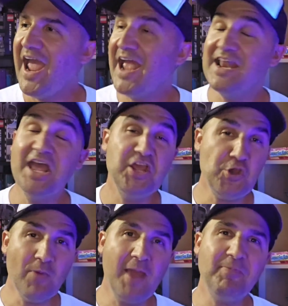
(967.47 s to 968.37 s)
And
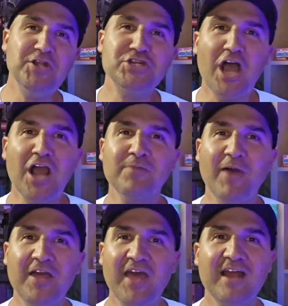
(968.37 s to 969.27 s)
you might be shocked
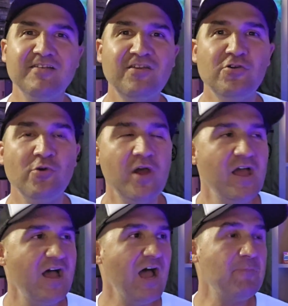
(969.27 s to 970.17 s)
by that too.
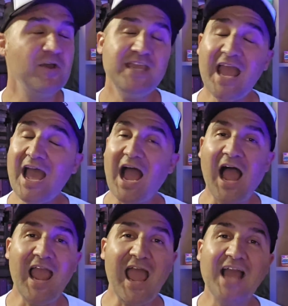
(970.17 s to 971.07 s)
But yeah,
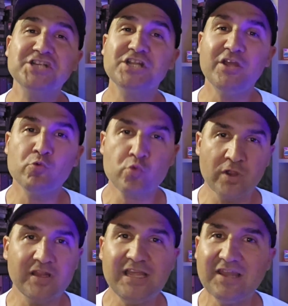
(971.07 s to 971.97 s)
I actually
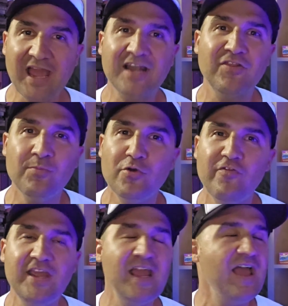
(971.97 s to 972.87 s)
really liked the
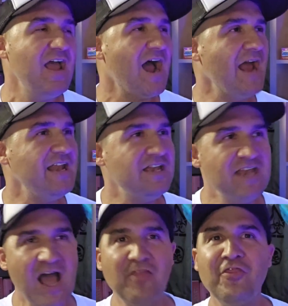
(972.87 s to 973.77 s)
movie. I did
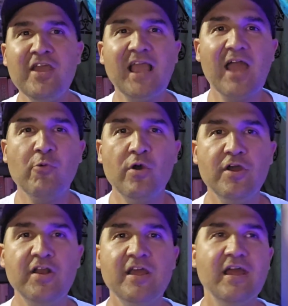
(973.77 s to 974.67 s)
not think I
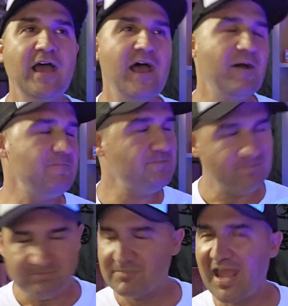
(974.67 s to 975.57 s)
would.
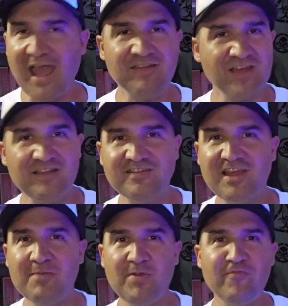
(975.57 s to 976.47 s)
As I
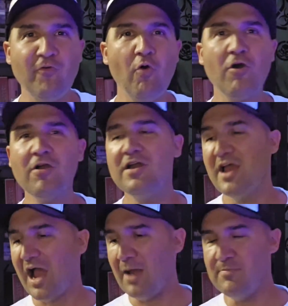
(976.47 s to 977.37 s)
said before,
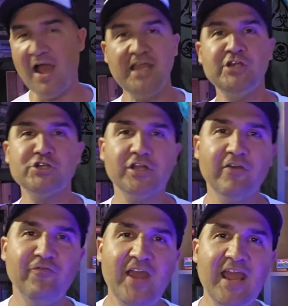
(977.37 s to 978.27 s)
I'm not
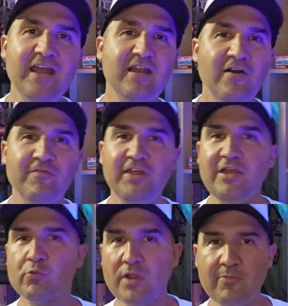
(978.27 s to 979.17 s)
usually a fan of
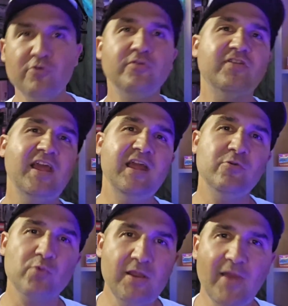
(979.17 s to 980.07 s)
the reboots
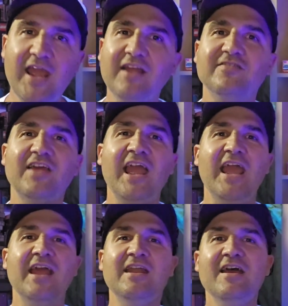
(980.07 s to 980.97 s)
and remakes
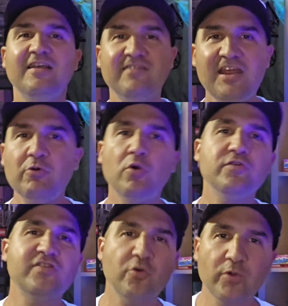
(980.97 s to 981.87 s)
and
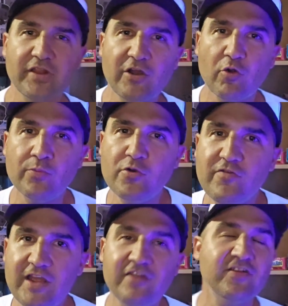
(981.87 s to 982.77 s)
sequels to really old
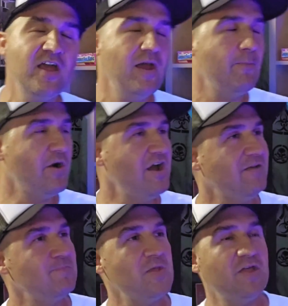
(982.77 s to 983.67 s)
movies,
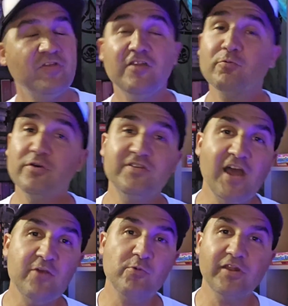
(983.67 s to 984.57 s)
but this was
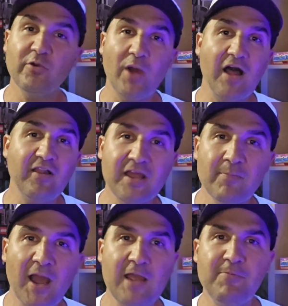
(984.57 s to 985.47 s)
done really well
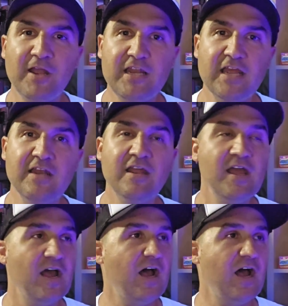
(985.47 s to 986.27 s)
in my opinion.